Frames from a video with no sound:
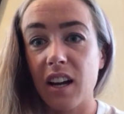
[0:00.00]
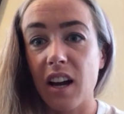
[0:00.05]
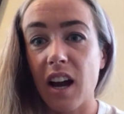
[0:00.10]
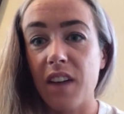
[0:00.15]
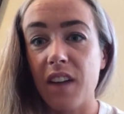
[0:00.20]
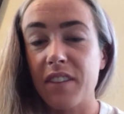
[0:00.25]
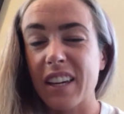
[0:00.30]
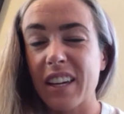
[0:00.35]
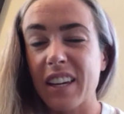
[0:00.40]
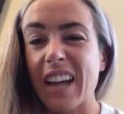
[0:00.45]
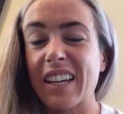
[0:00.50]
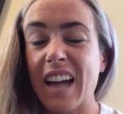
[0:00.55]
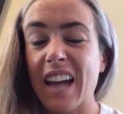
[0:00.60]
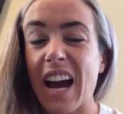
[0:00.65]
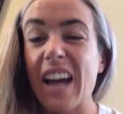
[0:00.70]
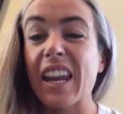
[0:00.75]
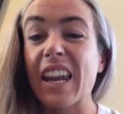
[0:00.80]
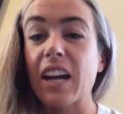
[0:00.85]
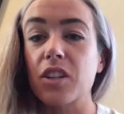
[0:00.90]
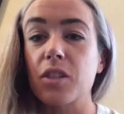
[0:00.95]
think I
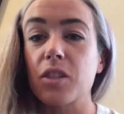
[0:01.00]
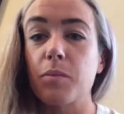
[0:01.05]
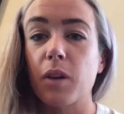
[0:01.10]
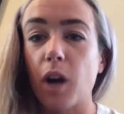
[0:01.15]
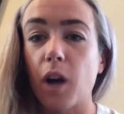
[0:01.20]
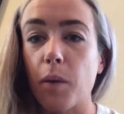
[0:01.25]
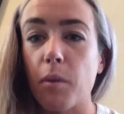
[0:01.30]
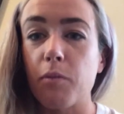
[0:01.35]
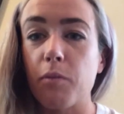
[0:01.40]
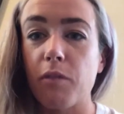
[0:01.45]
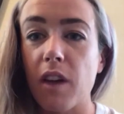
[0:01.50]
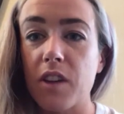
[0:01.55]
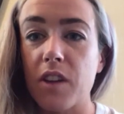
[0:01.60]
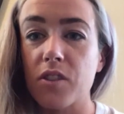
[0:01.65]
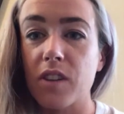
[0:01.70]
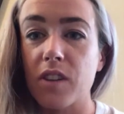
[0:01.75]
can actually become a professional